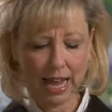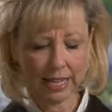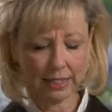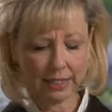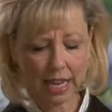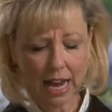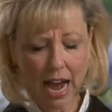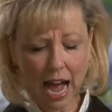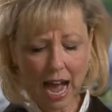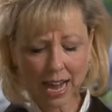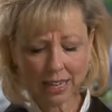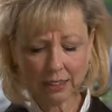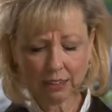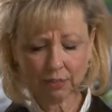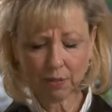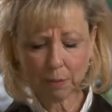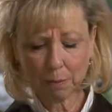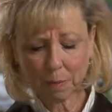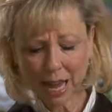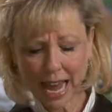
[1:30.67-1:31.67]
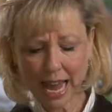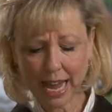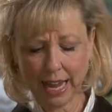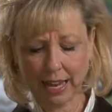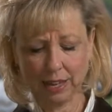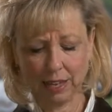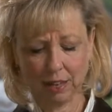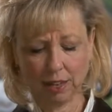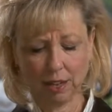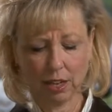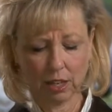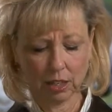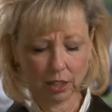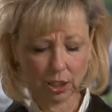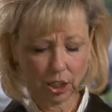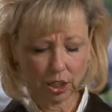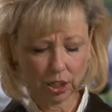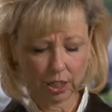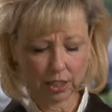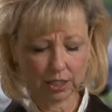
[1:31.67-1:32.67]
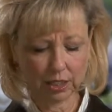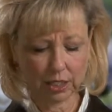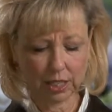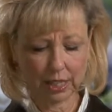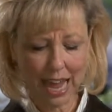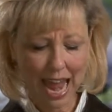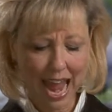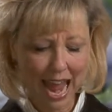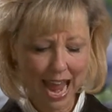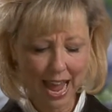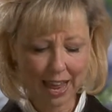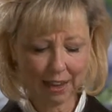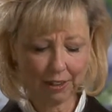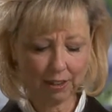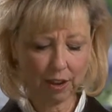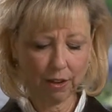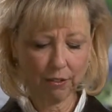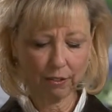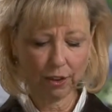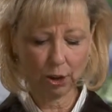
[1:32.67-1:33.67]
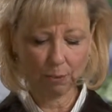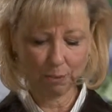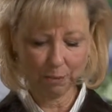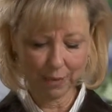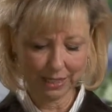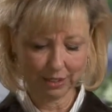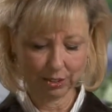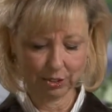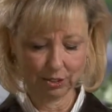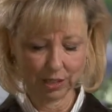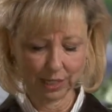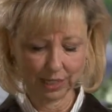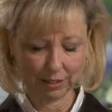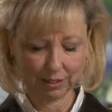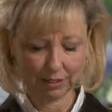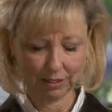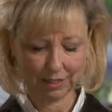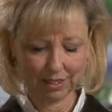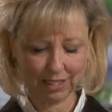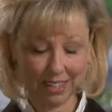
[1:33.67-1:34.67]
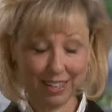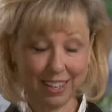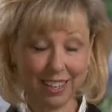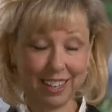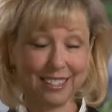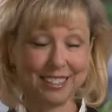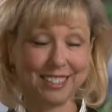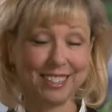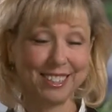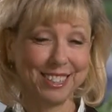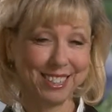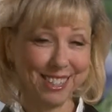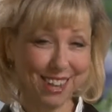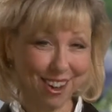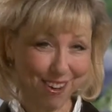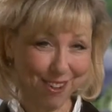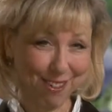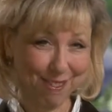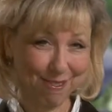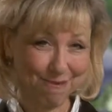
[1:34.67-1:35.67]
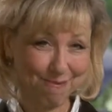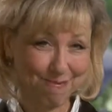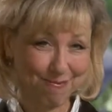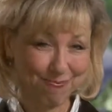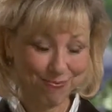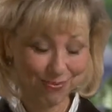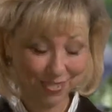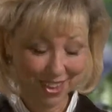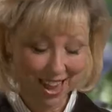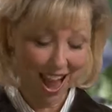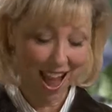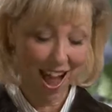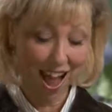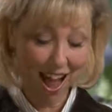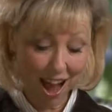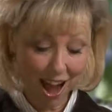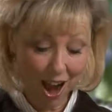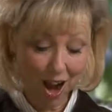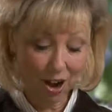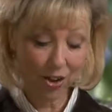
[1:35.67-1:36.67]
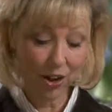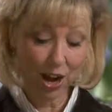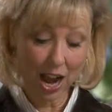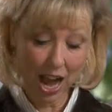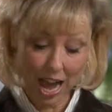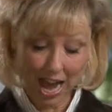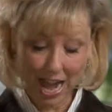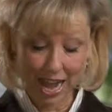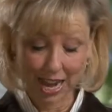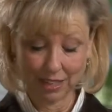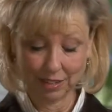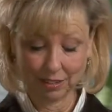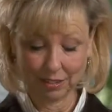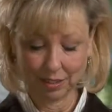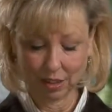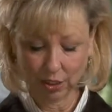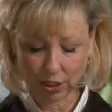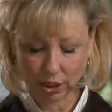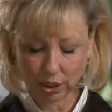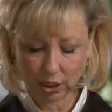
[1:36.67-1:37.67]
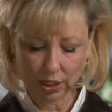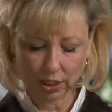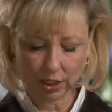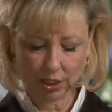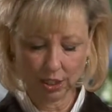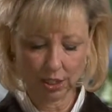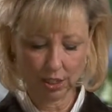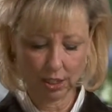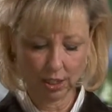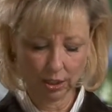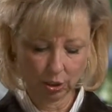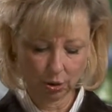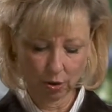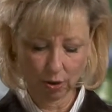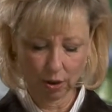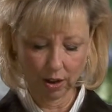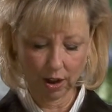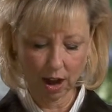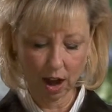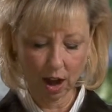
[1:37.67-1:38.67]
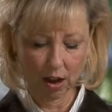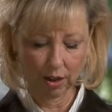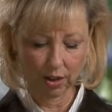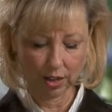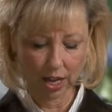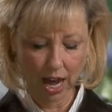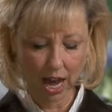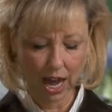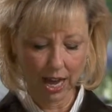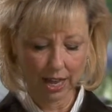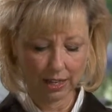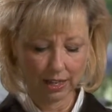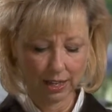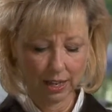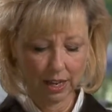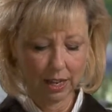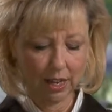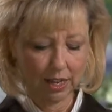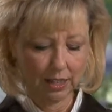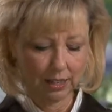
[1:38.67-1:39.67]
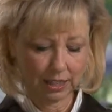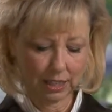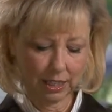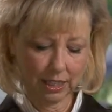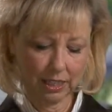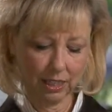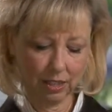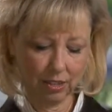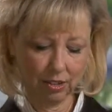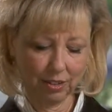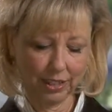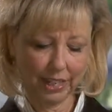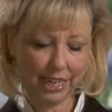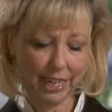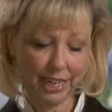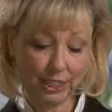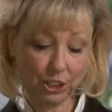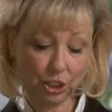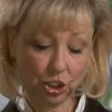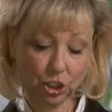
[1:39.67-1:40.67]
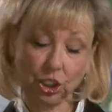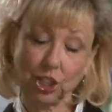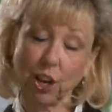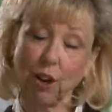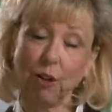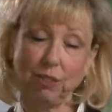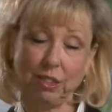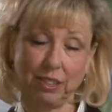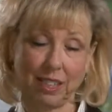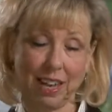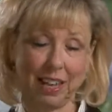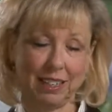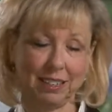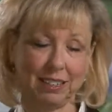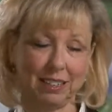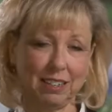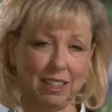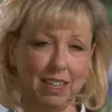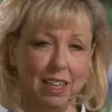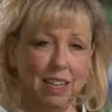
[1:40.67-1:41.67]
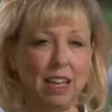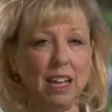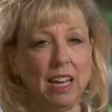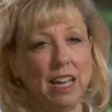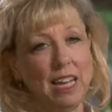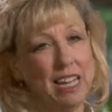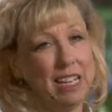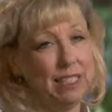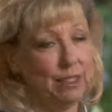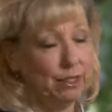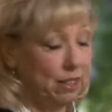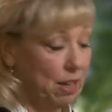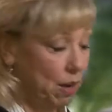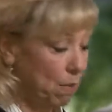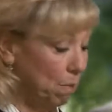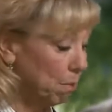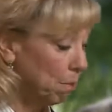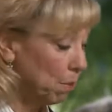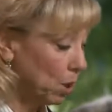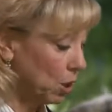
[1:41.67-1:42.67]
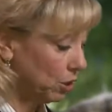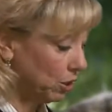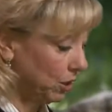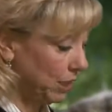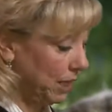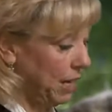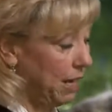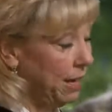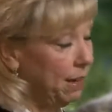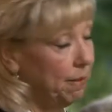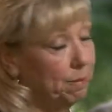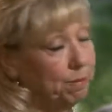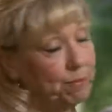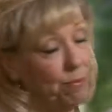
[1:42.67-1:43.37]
as the eyes of a maid look to the hand of her mistress, so our eyes look to the Lord our God till he shows us his mercy.